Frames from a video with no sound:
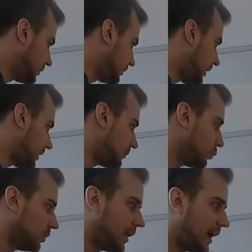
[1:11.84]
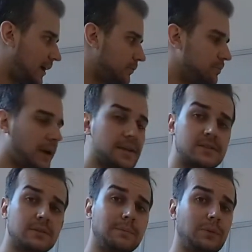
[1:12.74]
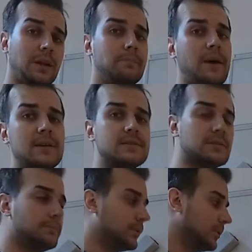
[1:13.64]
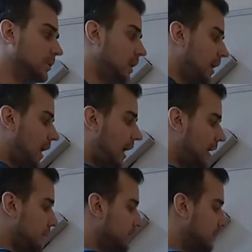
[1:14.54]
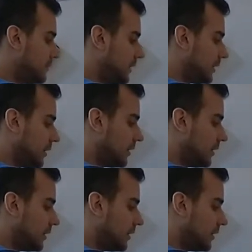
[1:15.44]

that will have past simple and past simple, I am giving